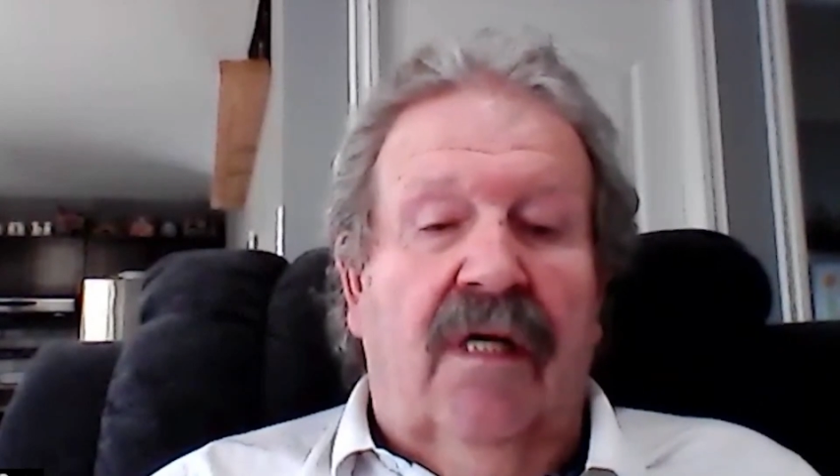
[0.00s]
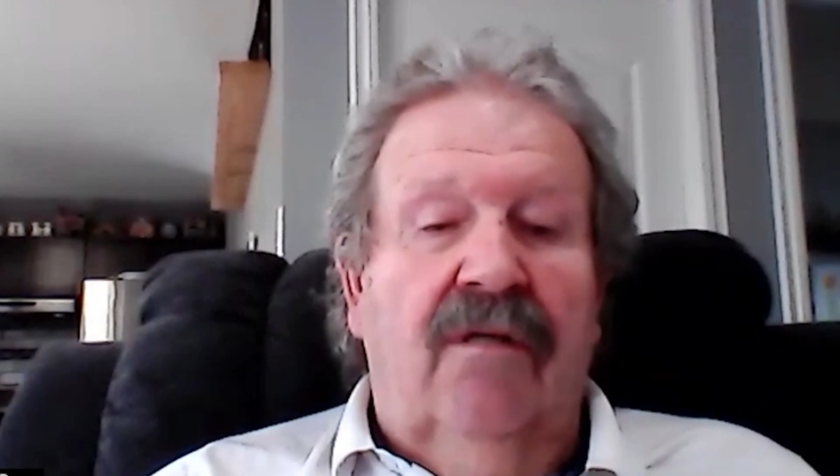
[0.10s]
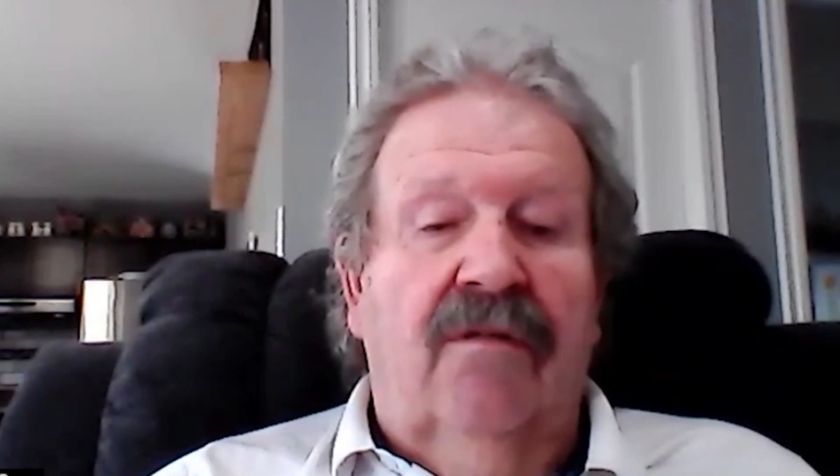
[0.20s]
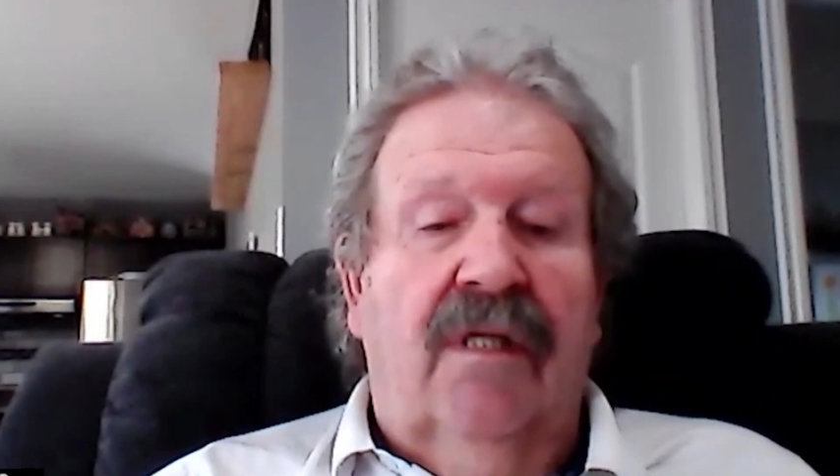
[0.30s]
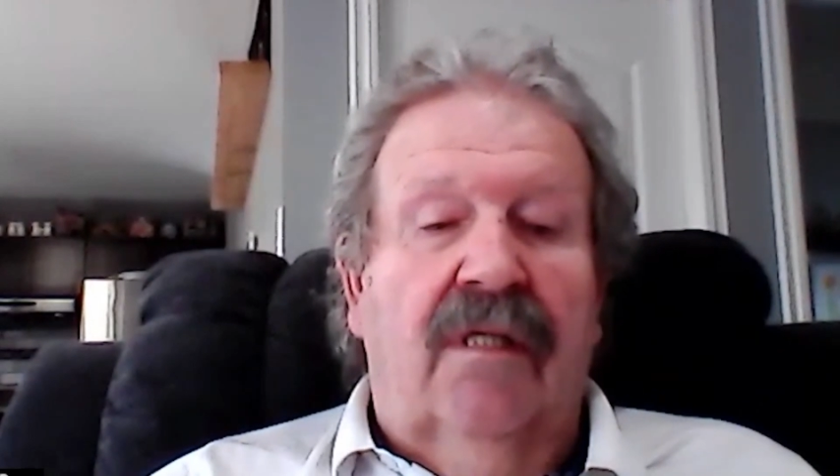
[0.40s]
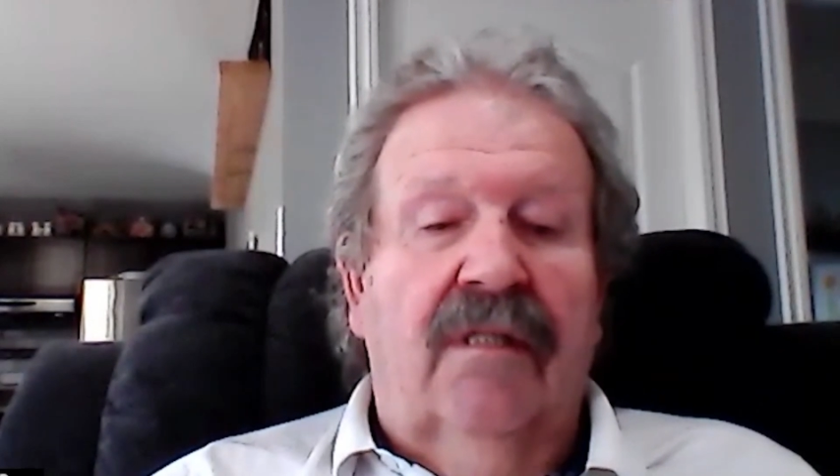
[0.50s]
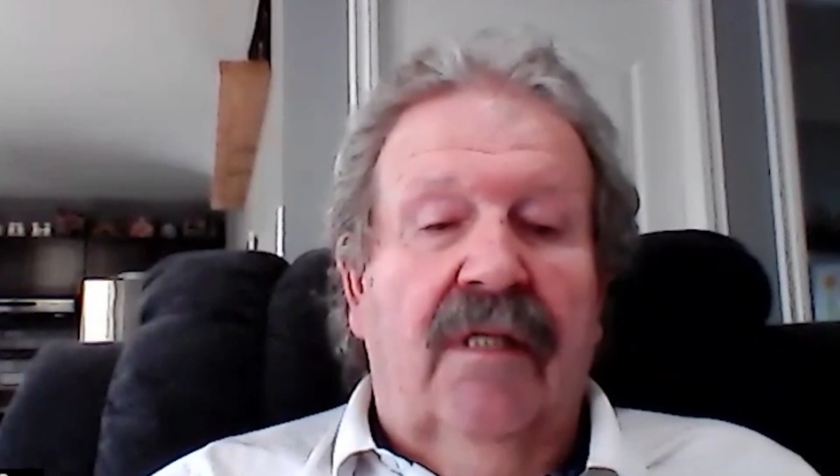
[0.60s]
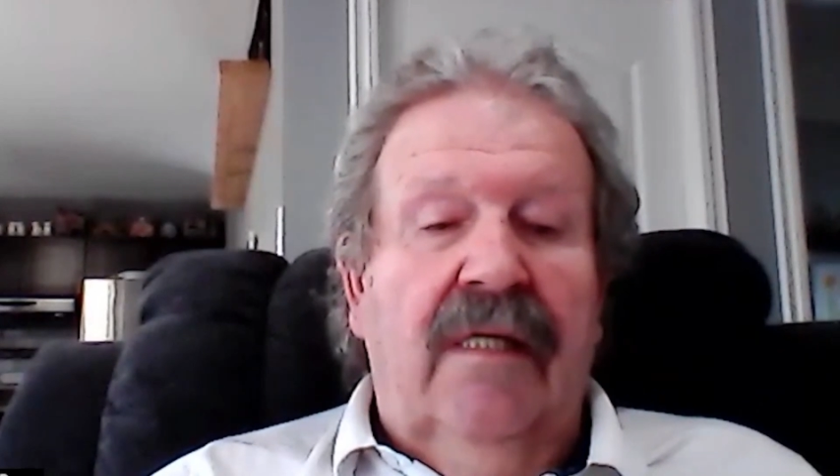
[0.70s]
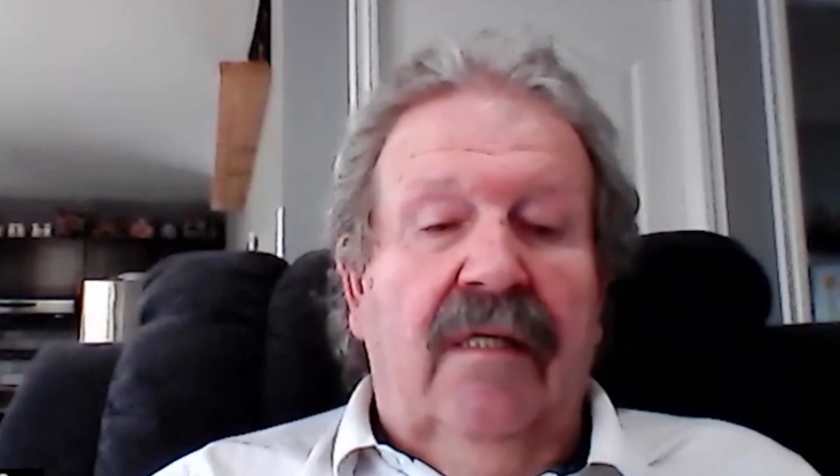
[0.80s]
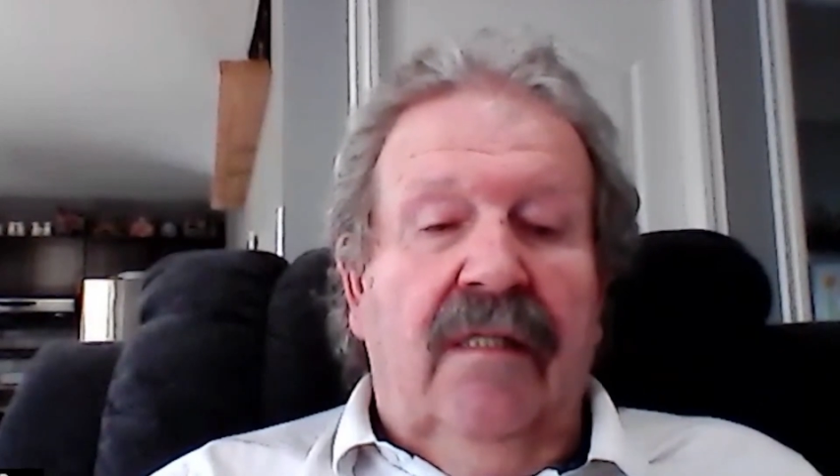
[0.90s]
Hyundai
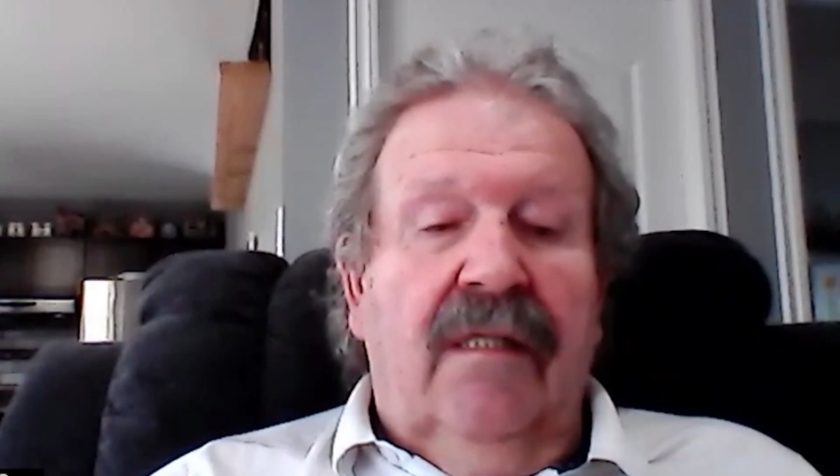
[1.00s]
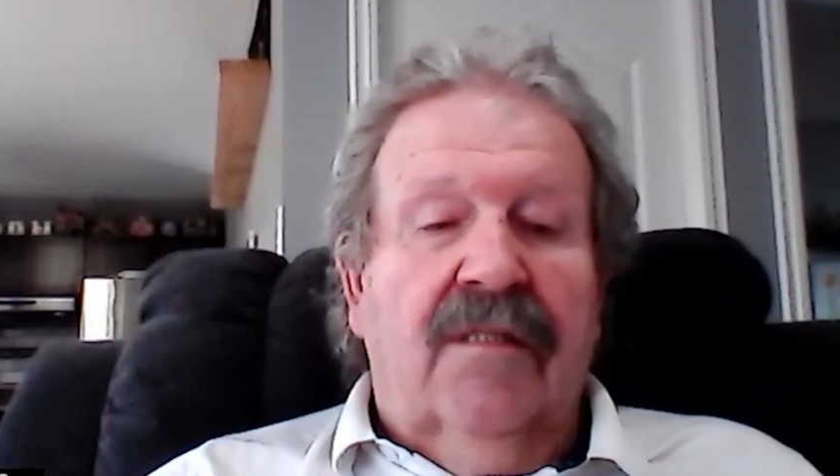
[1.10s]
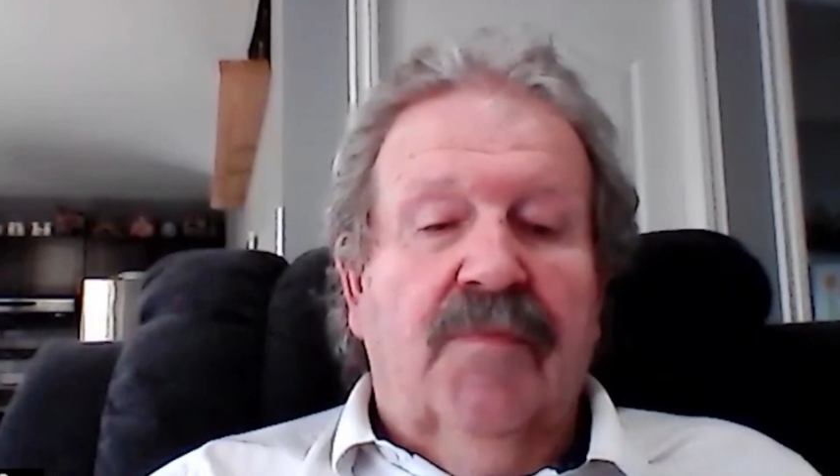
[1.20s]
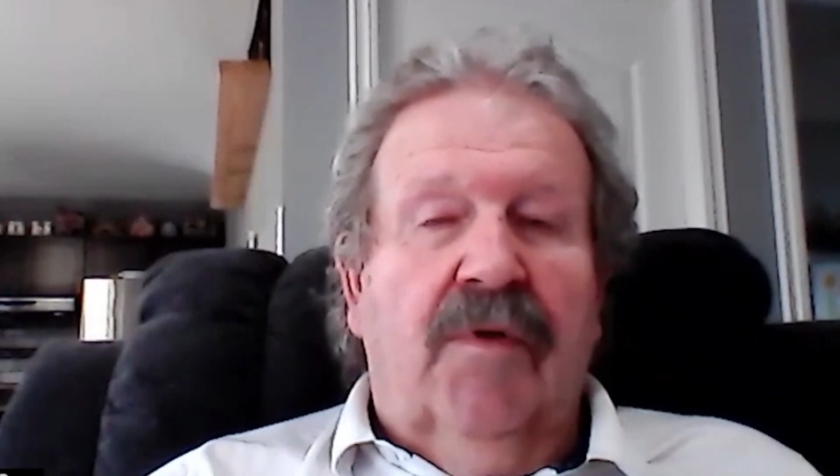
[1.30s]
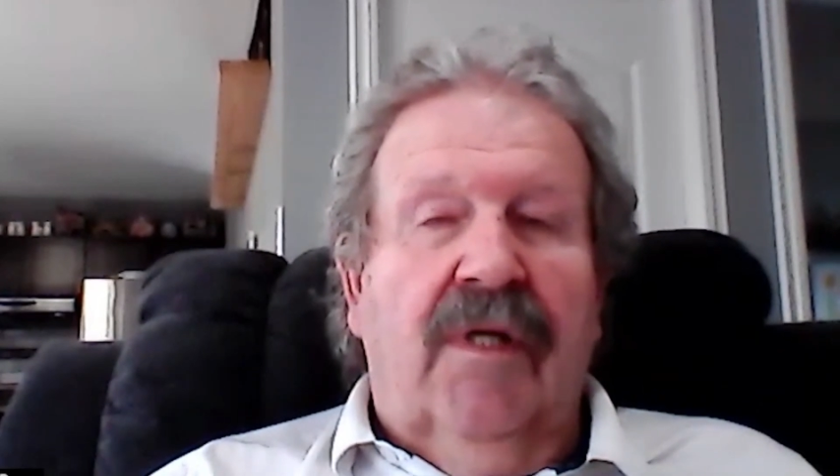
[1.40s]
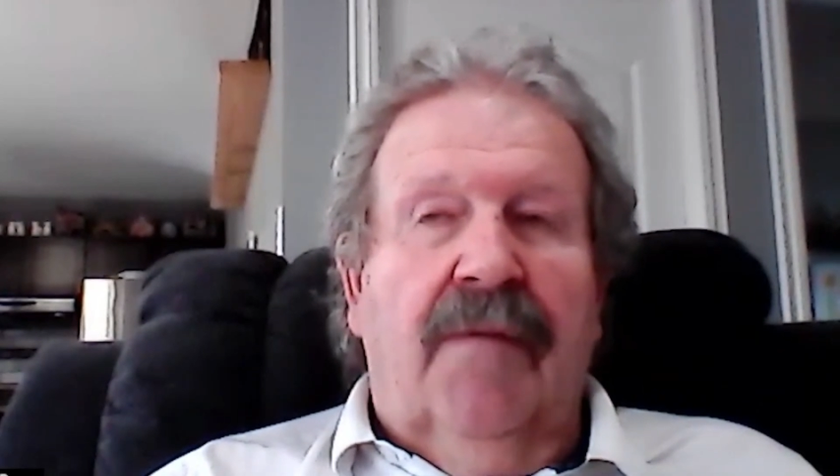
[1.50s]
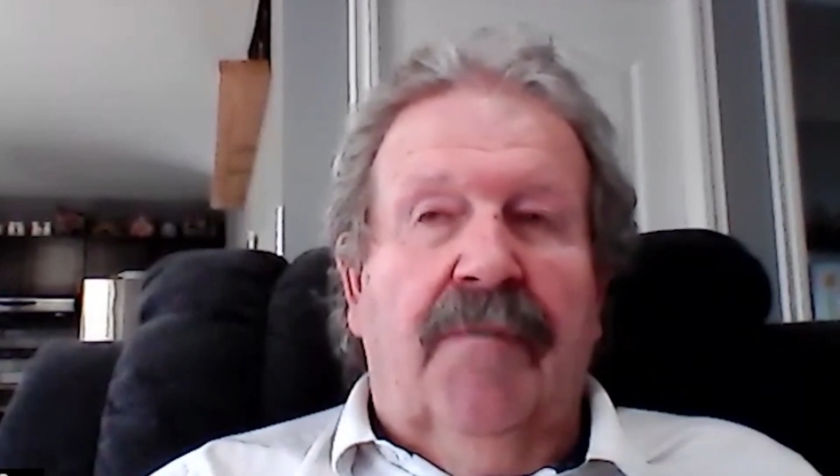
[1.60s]
is putting